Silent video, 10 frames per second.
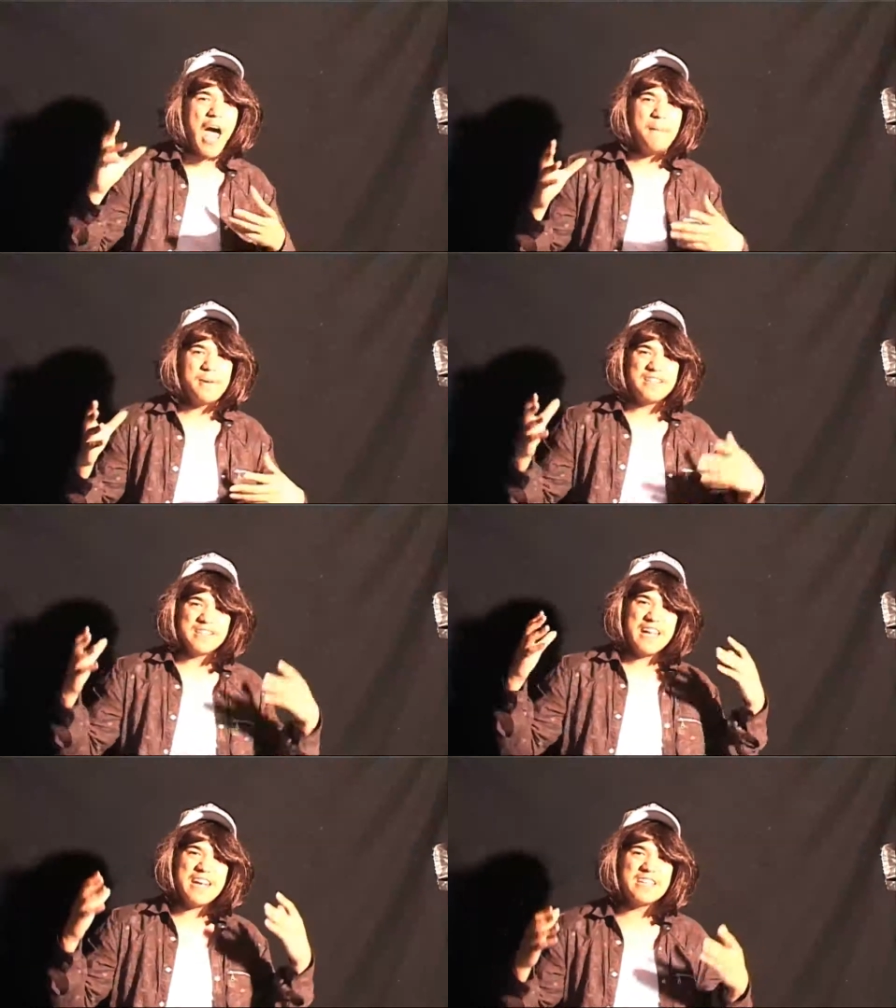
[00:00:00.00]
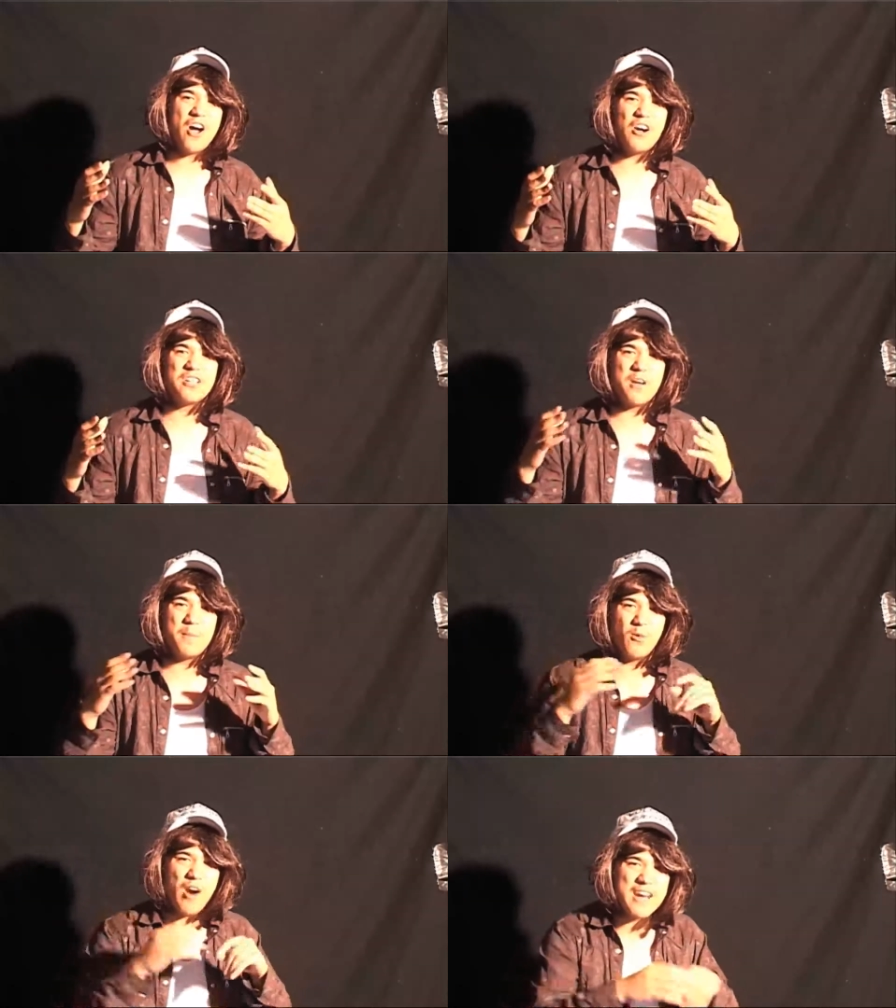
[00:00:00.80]
happen is Lady Gaga is going to
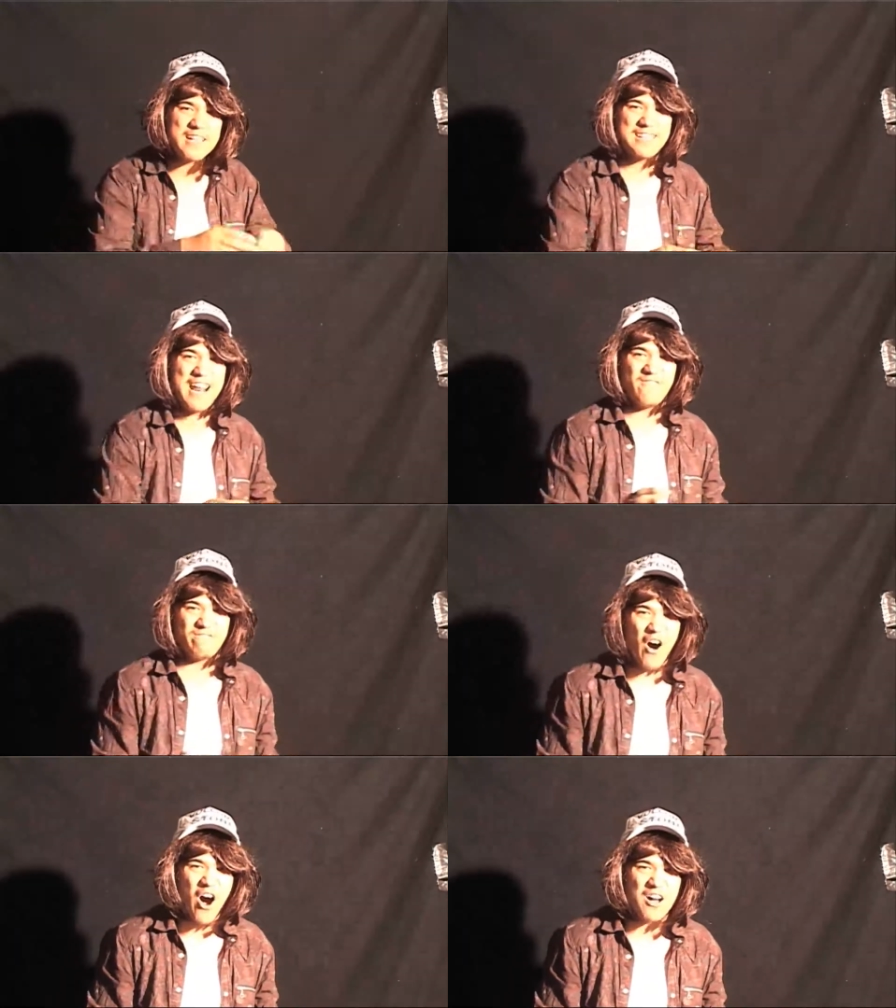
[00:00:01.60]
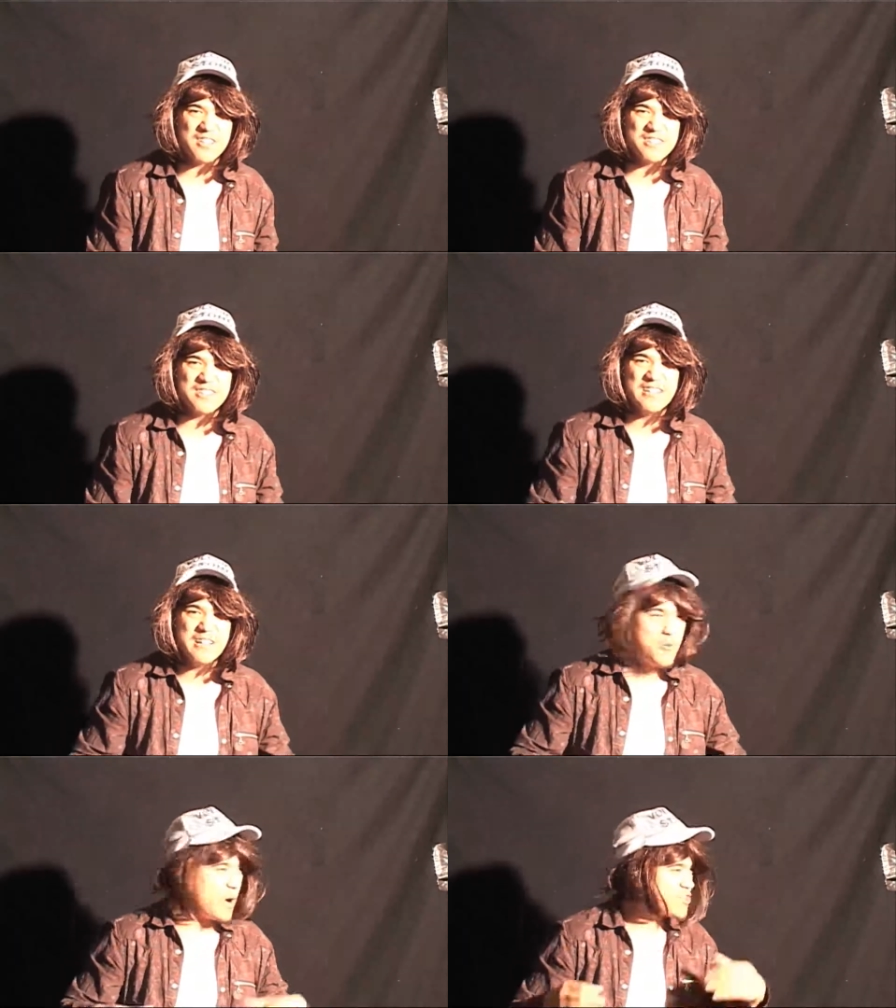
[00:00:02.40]
be right next to that vase
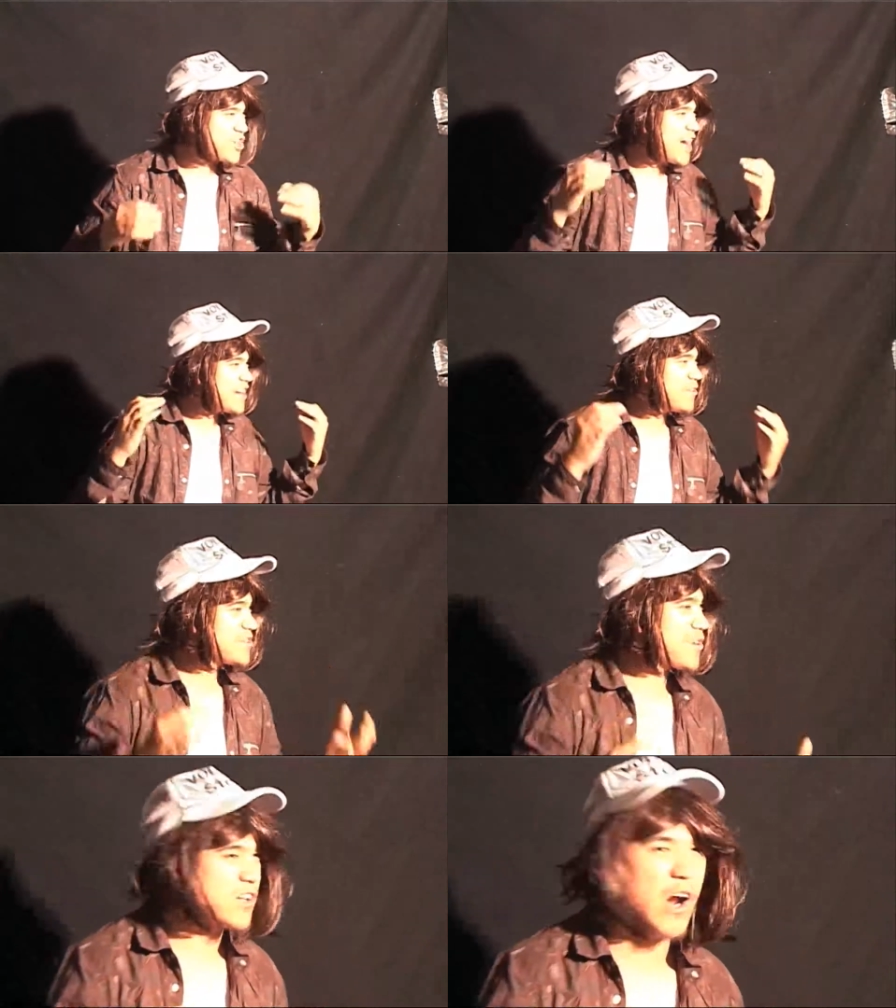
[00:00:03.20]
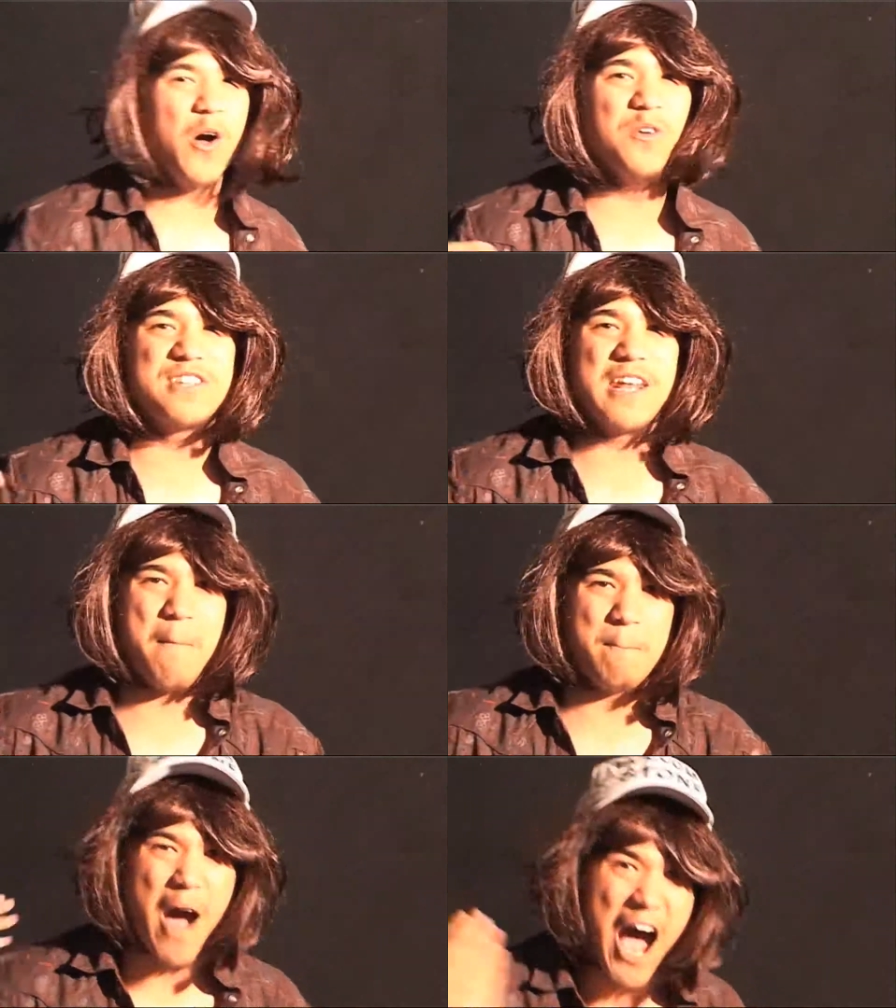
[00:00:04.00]
while trying on some clothes. And
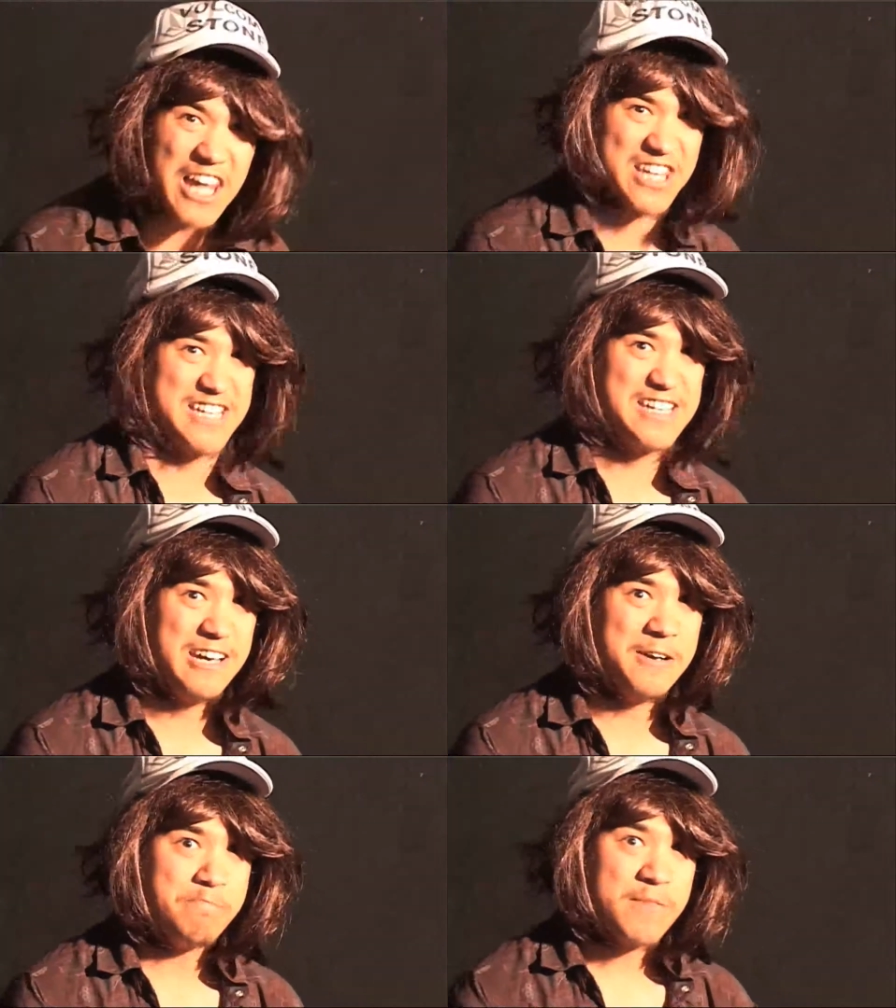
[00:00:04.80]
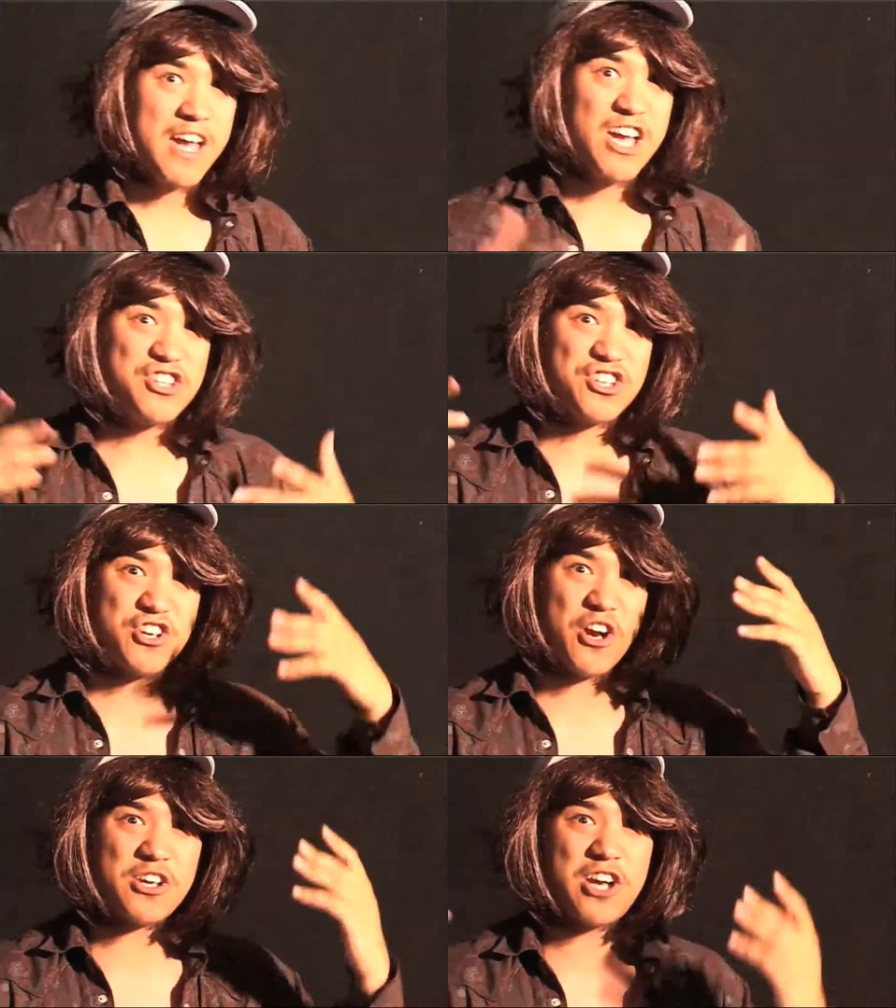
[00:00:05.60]
then Molly is just
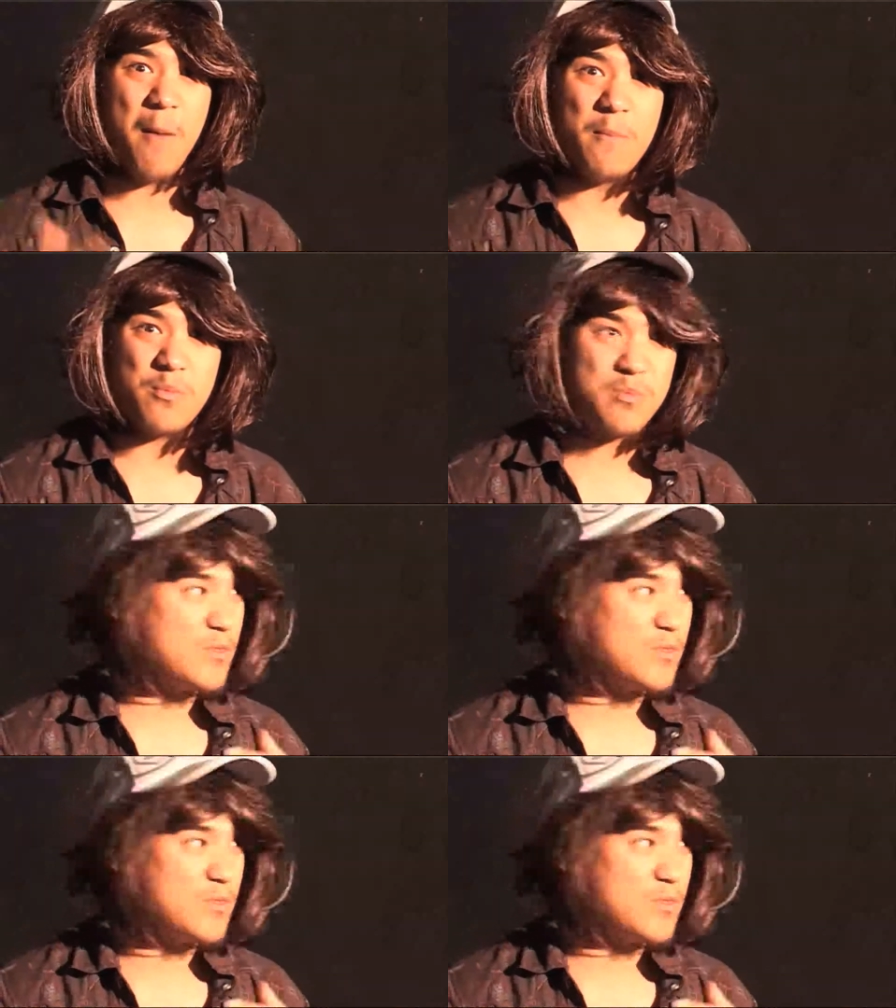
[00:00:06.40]
gonna come